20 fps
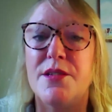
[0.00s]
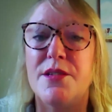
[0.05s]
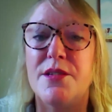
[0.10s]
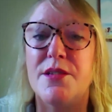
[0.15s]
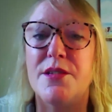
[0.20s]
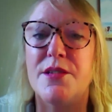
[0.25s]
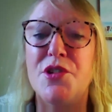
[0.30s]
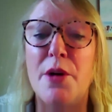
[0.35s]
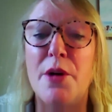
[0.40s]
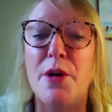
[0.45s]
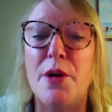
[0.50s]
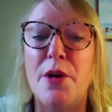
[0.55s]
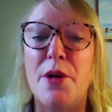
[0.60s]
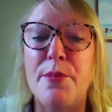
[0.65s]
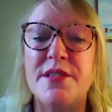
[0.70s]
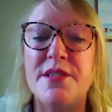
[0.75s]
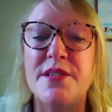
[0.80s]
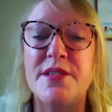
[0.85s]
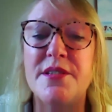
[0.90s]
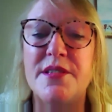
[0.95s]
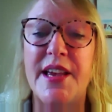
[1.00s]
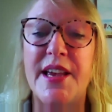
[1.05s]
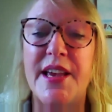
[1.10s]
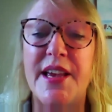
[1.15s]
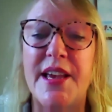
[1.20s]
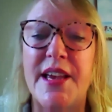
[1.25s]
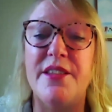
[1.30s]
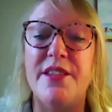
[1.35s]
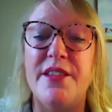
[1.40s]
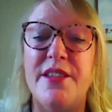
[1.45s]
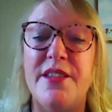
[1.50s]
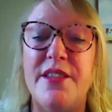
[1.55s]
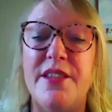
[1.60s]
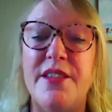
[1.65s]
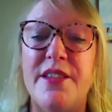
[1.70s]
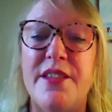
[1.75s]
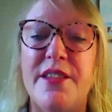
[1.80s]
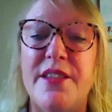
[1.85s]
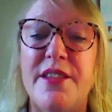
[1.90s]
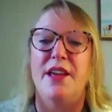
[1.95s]
So Thomas said
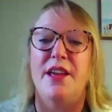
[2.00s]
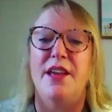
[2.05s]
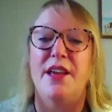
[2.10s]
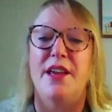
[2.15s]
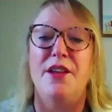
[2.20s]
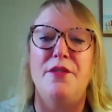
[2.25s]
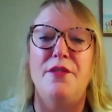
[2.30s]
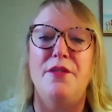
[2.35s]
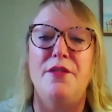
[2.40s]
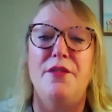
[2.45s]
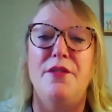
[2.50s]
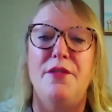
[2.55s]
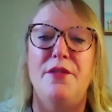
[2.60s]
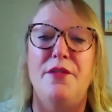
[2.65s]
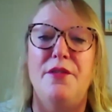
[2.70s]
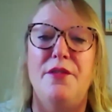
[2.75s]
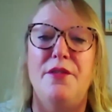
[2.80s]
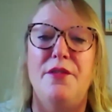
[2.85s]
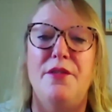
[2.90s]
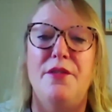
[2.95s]
that in,